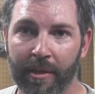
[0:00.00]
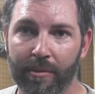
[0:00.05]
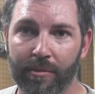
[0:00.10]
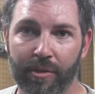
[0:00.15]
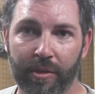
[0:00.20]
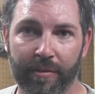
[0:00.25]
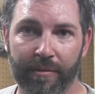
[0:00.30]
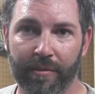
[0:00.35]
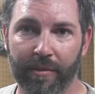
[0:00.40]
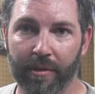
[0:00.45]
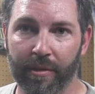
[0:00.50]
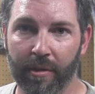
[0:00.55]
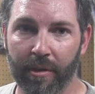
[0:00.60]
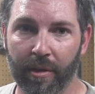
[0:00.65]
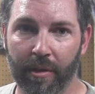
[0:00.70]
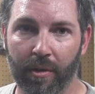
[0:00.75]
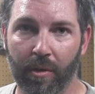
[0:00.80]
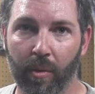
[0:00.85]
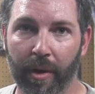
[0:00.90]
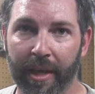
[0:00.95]
Just
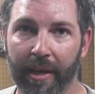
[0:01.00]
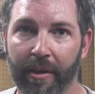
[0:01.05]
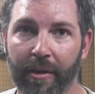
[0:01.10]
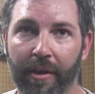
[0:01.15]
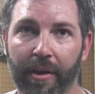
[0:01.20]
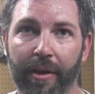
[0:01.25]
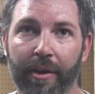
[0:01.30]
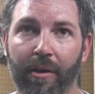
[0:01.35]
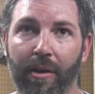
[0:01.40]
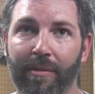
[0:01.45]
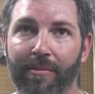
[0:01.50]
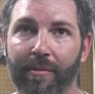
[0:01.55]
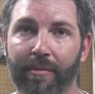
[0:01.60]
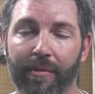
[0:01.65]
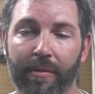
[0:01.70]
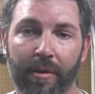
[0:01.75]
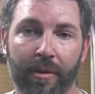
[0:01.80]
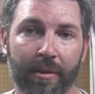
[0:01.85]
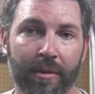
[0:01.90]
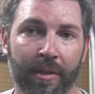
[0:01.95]
a quick cut off
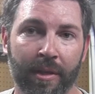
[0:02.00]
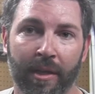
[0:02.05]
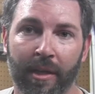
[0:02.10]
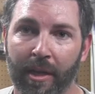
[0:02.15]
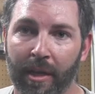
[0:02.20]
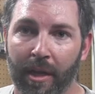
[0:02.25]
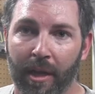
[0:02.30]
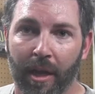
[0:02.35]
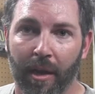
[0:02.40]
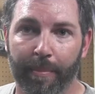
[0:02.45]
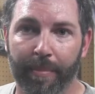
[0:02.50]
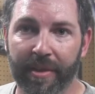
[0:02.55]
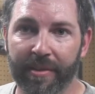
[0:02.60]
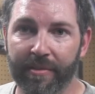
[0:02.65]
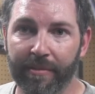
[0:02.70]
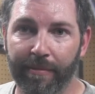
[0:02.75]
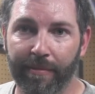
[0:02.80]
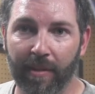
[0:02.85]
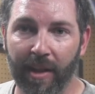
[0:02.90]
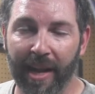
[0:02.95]
of a
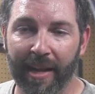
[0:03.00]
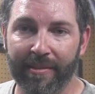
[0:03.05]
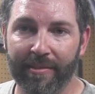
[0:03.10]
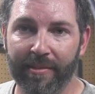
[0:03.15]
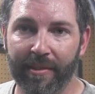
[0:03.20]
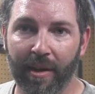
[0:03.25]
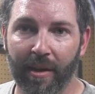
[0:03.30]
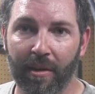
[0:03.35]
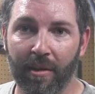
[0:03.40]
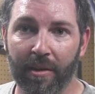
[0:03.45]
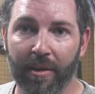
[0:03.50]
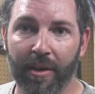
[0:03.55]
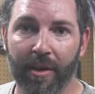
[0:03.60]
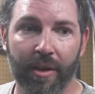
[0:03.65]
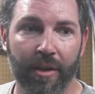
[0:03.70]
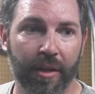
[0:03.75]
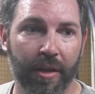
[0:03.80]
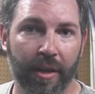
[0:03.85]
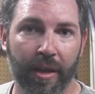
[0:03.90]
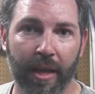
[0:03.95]
piece of flat stock
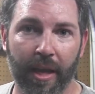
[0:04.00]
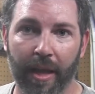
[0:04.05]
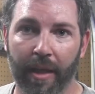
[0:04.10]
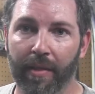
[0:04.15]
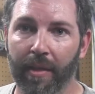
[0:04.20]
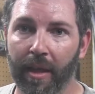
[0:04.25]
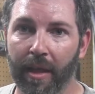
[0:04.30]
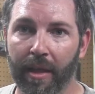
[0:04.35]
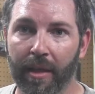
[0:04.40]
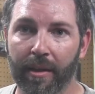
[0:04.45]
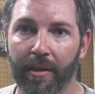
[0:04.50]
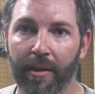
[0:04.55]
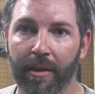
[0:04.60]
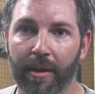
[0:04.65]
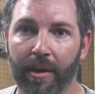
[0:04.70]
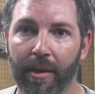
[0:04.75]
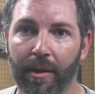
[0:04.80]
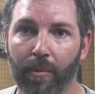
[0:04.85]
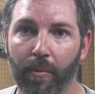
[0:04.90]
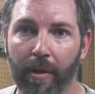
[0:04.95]
and then
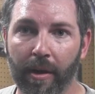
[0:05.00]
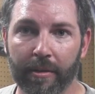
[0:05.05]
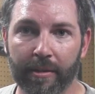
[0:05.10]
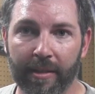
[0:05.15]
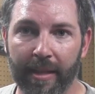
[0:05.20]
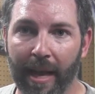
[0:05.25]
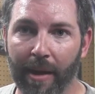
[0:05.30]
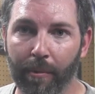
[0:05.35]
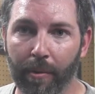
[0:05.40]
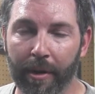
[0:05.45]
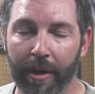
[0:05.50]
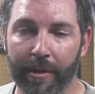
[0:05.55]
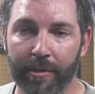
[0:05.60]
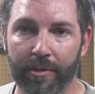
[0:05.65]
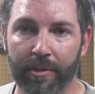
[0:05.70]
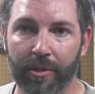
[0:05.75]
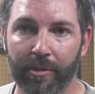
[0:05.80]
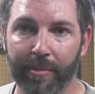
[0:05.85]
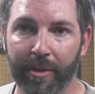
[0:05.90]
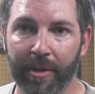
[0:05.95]
welded that
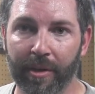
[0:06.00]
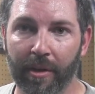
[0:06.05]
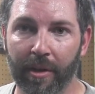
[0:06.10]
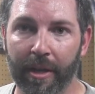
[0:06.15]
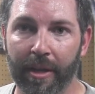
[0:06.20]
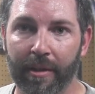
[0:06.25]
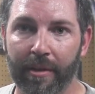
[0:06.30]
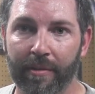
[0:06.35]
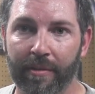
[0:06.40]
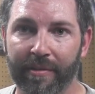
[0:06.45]
1-inch tubing on it.